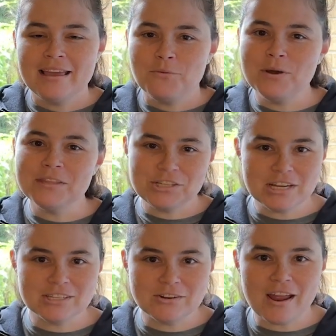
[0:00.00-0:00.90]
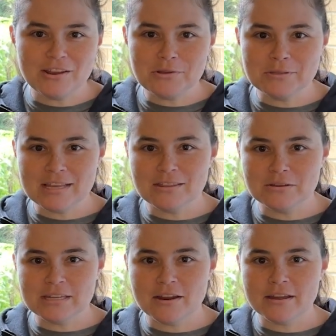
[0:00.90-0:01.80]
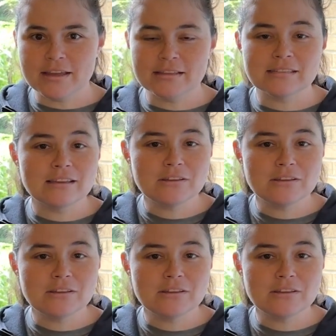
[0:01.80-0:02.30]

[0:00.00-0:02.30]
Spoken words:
When the chicks are done using those areas,